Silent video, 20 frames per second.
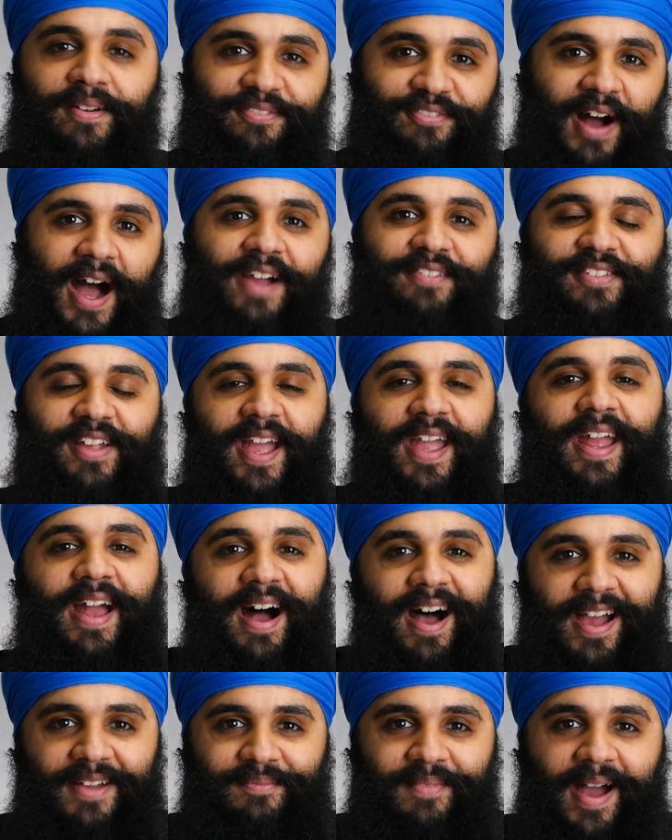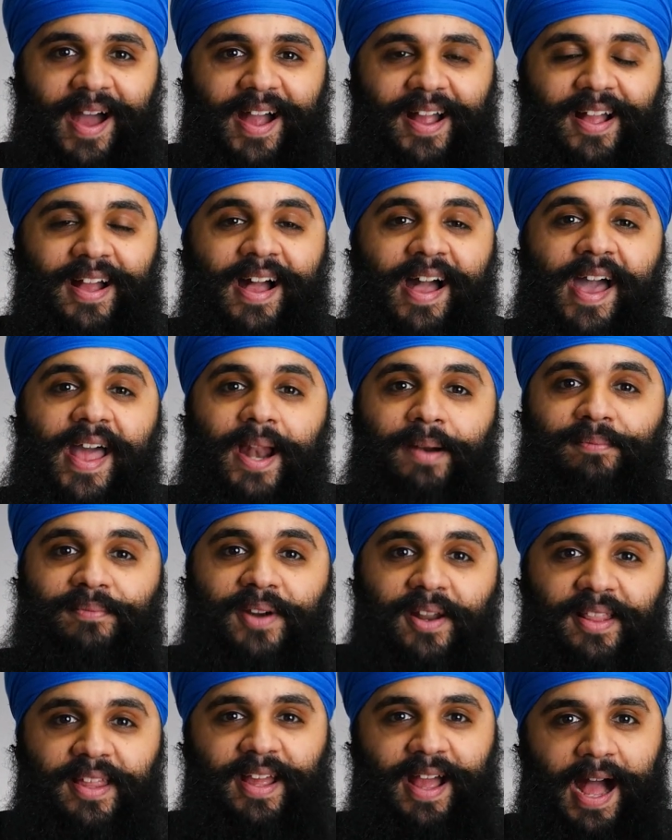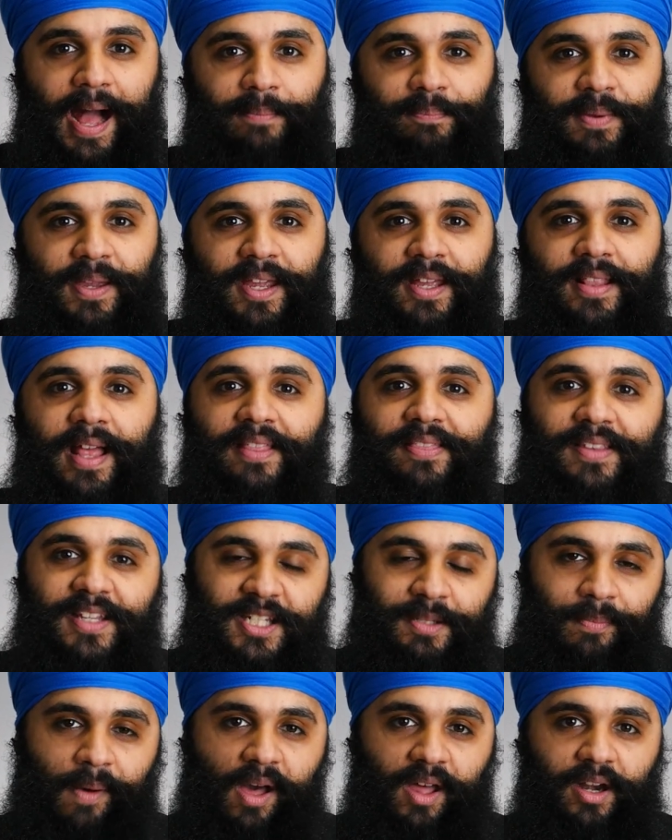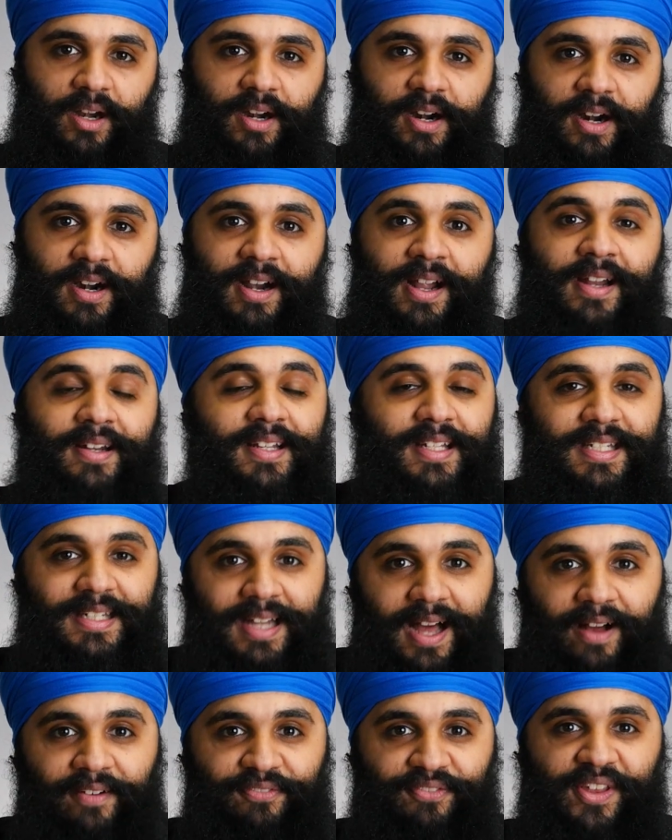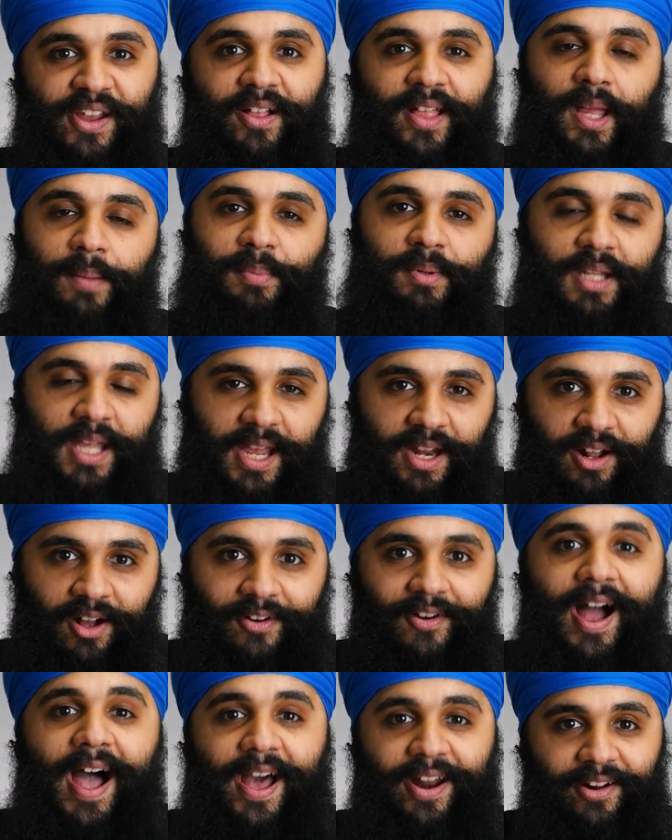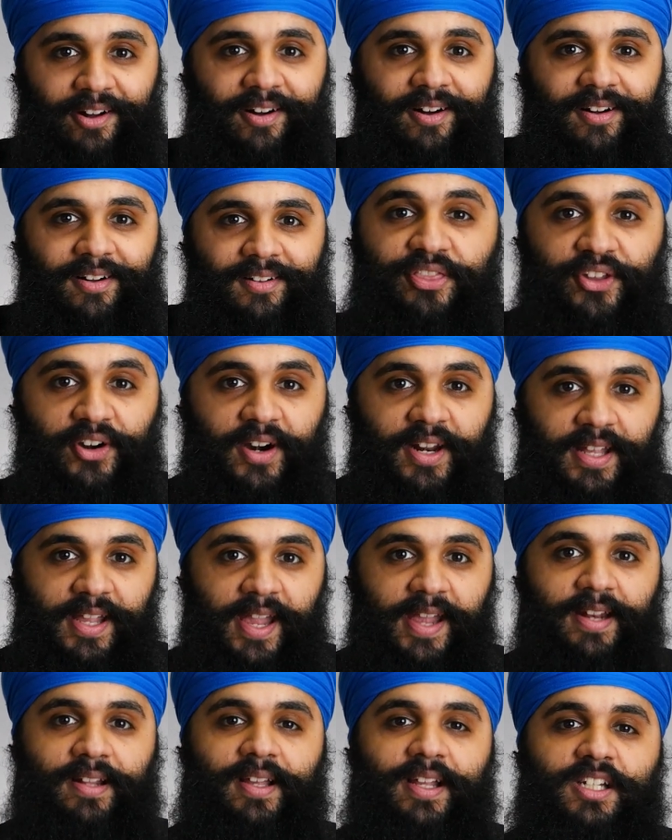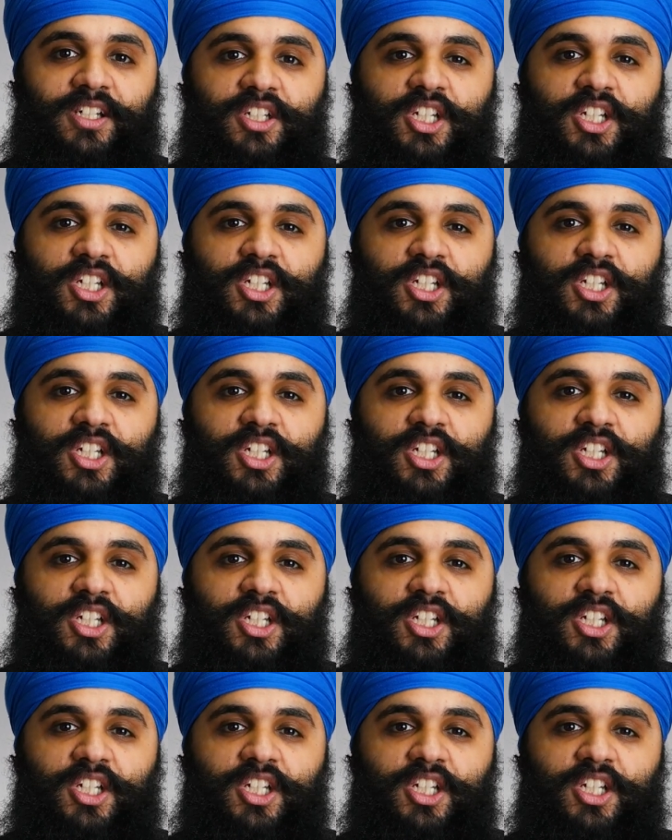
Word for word: five K iMac, and I'm really happy that this monitor does not feel like potato at all. The thirty-eight inch